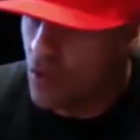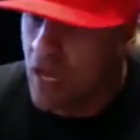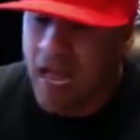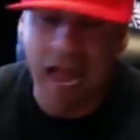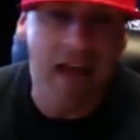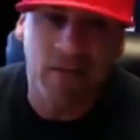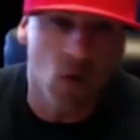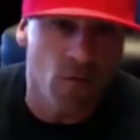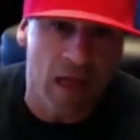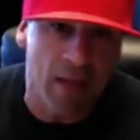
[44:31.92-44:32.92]
I have no
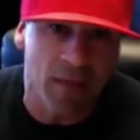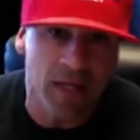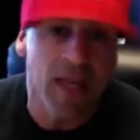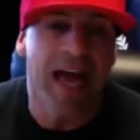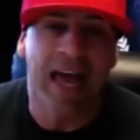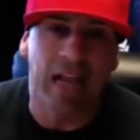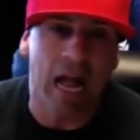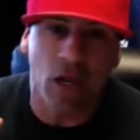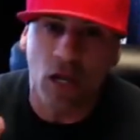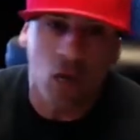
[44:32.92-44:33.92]
family. I, I
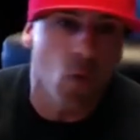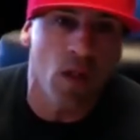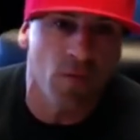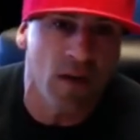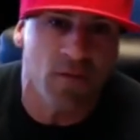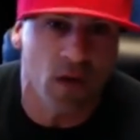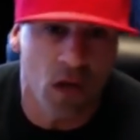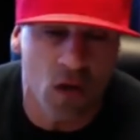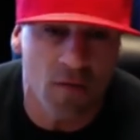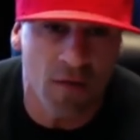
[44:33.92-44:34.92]
couldn't qualify for a
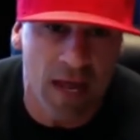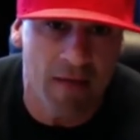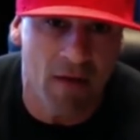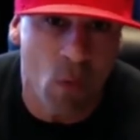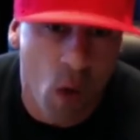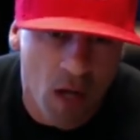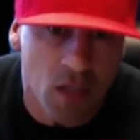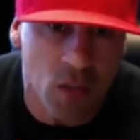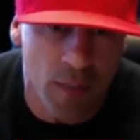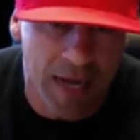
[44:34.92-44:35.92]
loan if I if I wanted
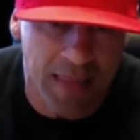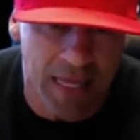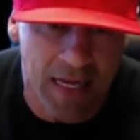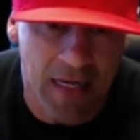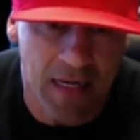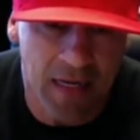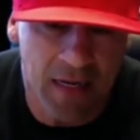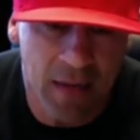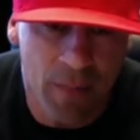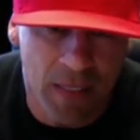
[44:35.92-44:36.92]
to back then
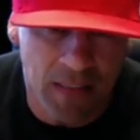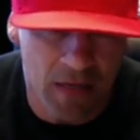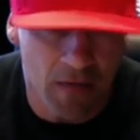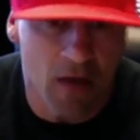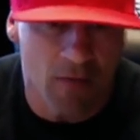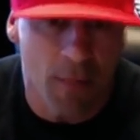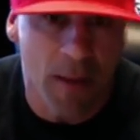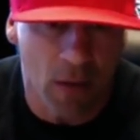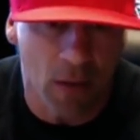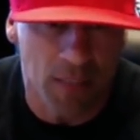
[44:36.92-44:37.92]
because of, of the
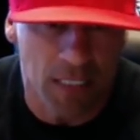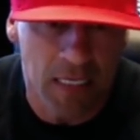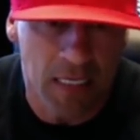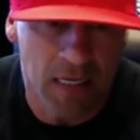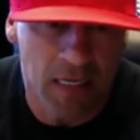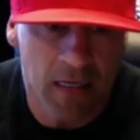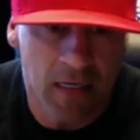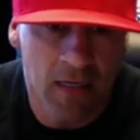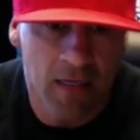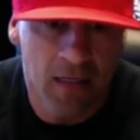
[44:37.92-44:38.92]
bankruptcy.
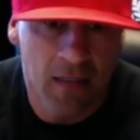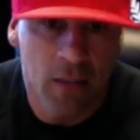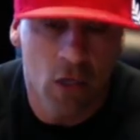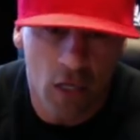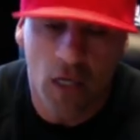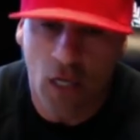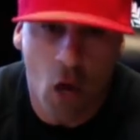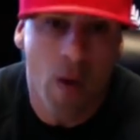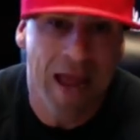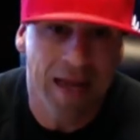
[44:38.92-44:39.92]
So literally no
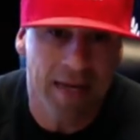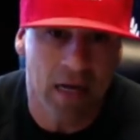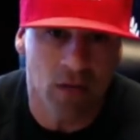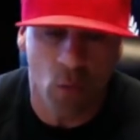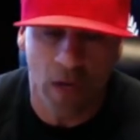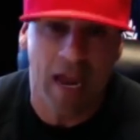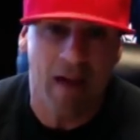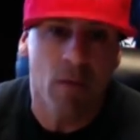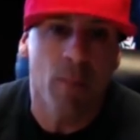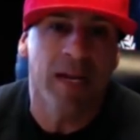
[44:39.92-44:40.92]
handouts. When
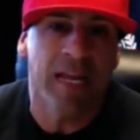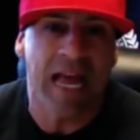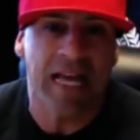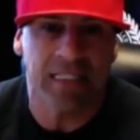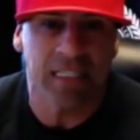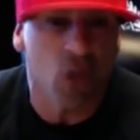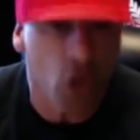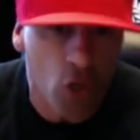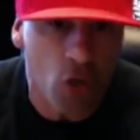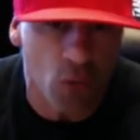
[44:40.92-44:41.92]
everybody has these
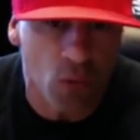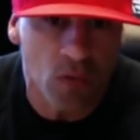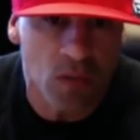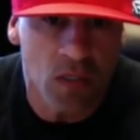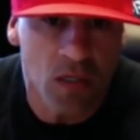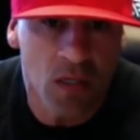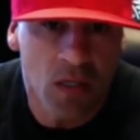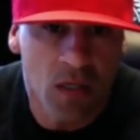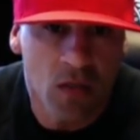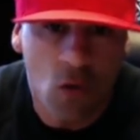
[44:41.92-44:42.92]
hurdles,
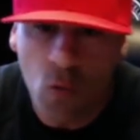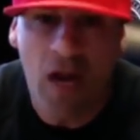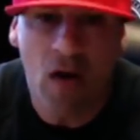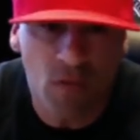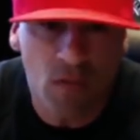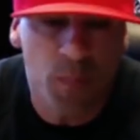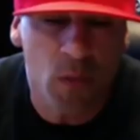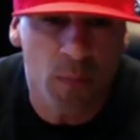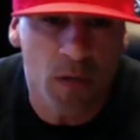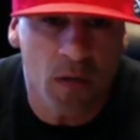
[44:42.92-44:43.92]
don't cry over
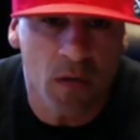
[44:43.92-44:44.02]
spilled milk.